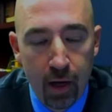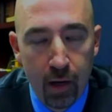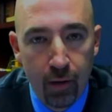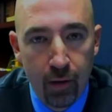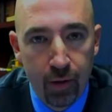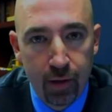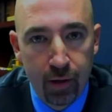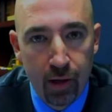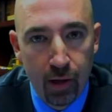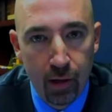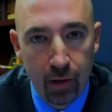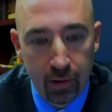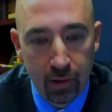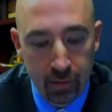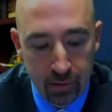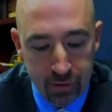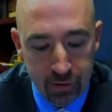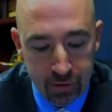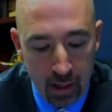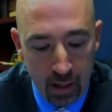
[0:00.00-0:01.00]
is calling
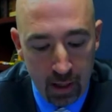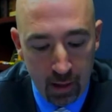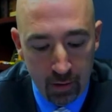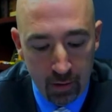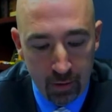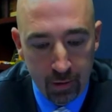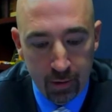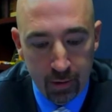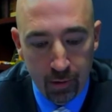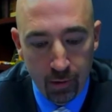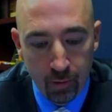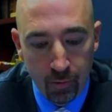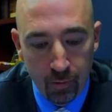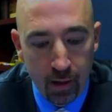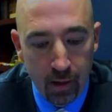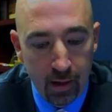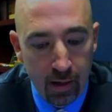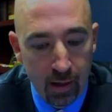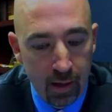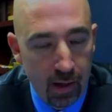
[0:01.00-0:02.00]
the shots. So,
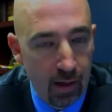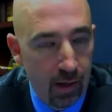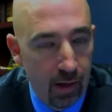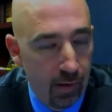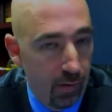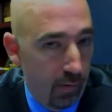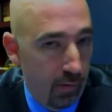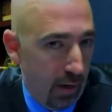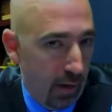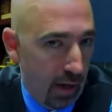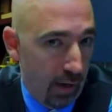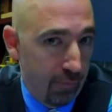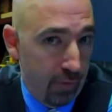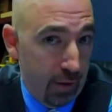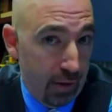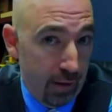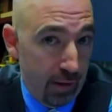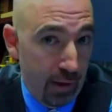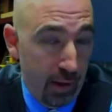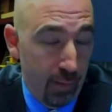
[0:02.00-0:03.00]
and I
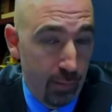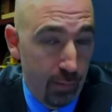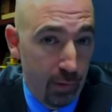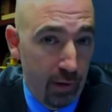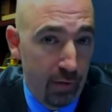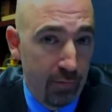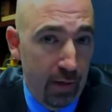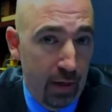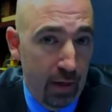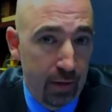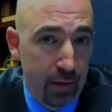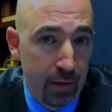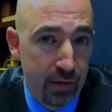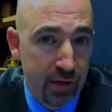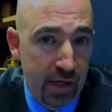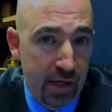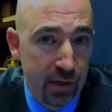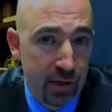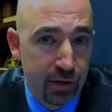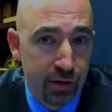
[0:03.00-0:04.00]
believe that's
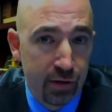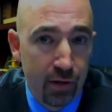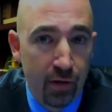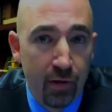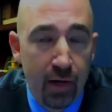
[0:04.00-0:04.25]
intentional.